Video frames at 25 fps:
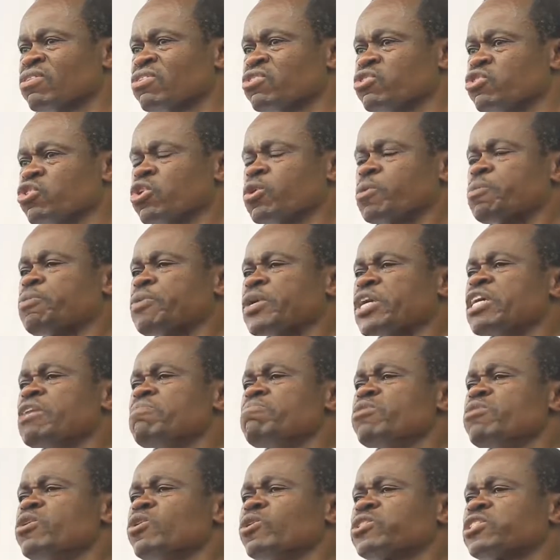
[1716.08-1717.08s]

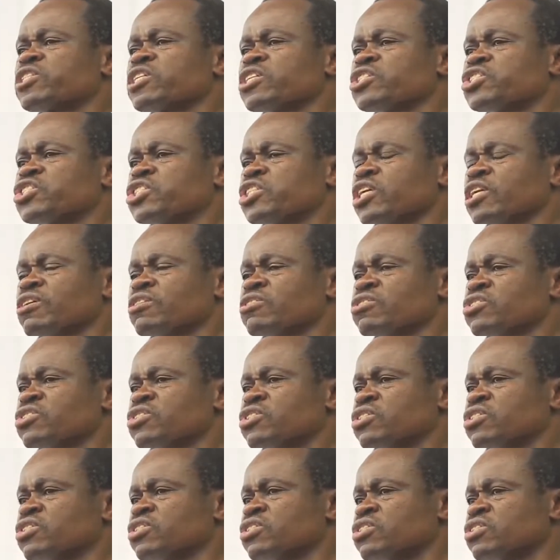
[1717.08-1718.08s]
European
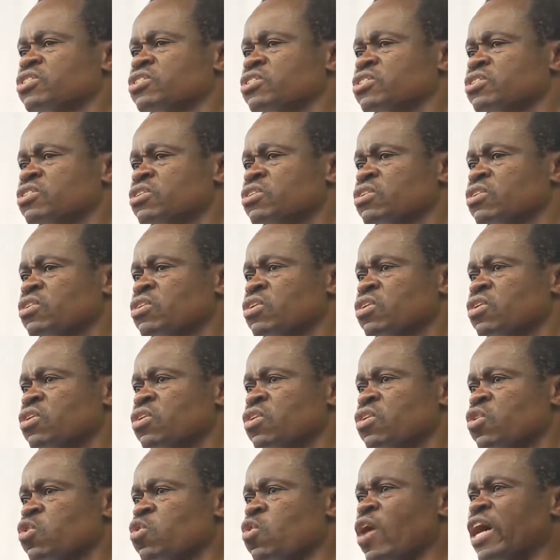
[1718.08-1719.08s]
musicians
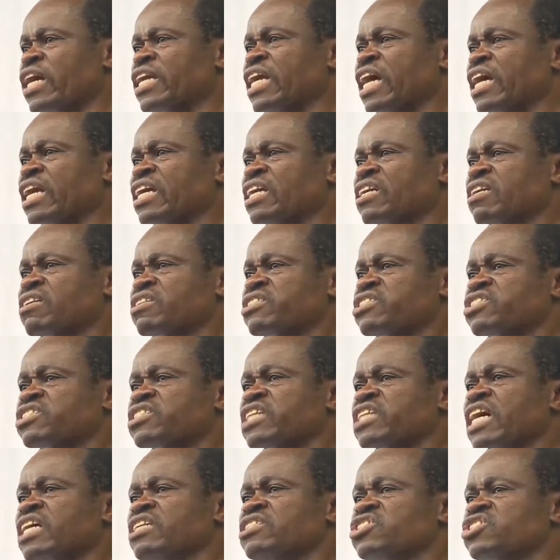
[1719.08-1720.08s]
who had a little
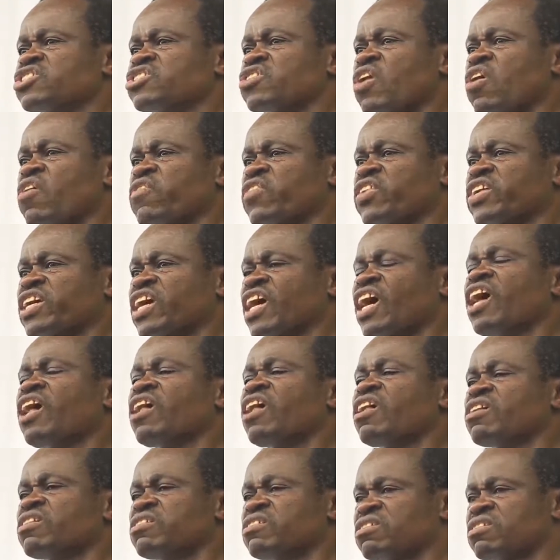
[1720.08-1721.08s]
sense of
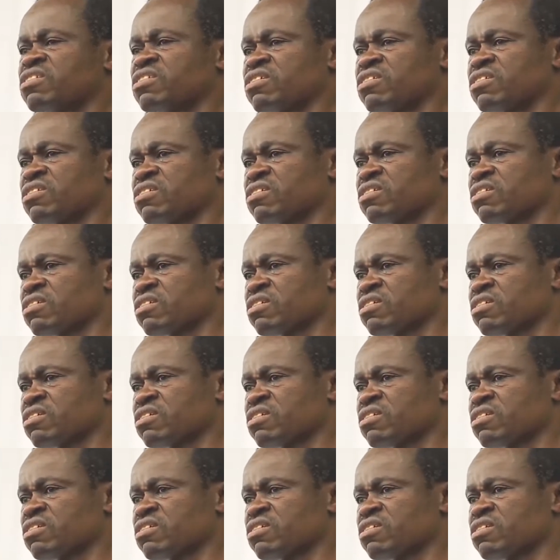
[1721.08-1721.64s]
guilt